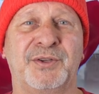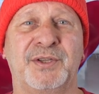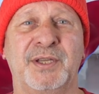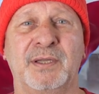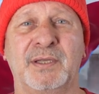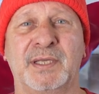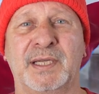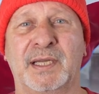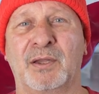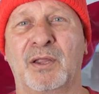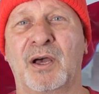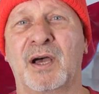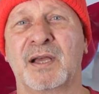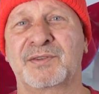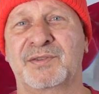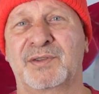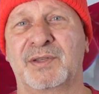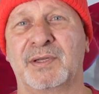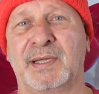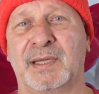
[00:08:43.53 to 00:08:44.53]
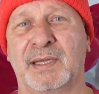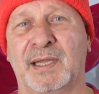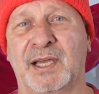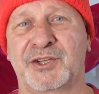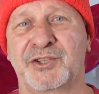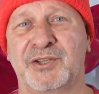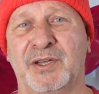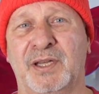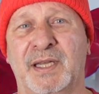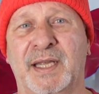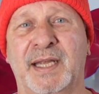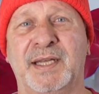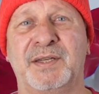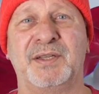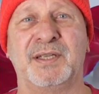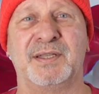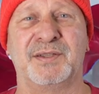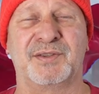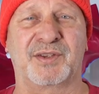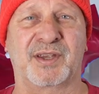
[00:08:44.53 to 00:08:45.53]
Tilley lost the election in
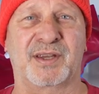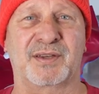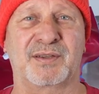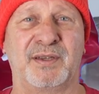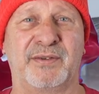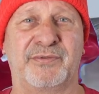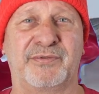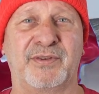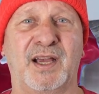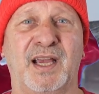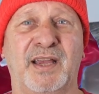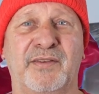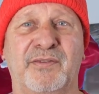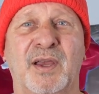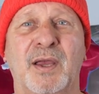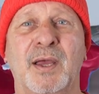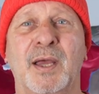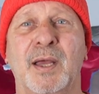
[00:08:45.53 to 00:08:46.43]
1865,